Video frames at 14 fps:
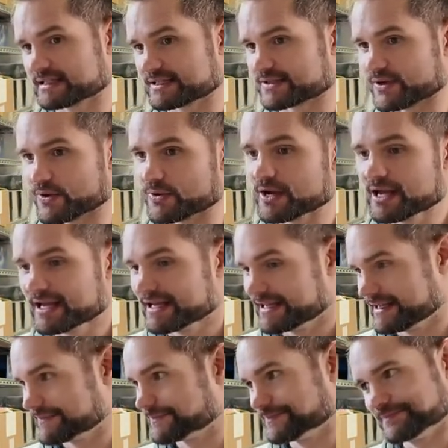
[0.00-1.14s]
And so
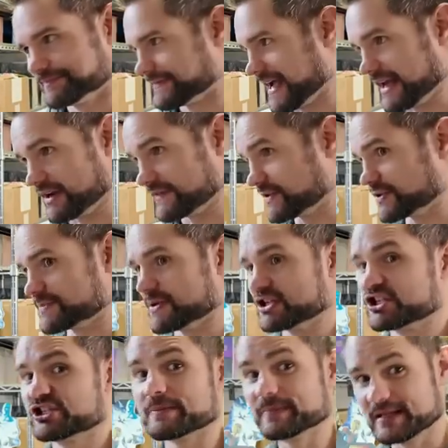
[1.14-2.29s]
I don't have to do as much
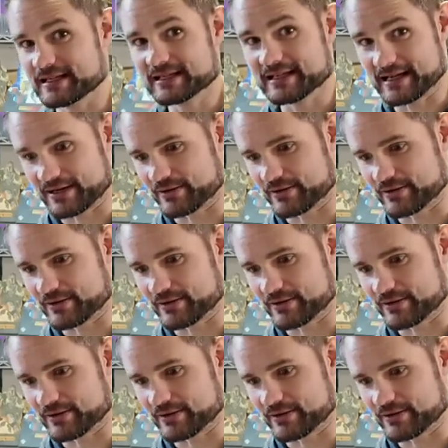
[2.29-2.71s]
shipping.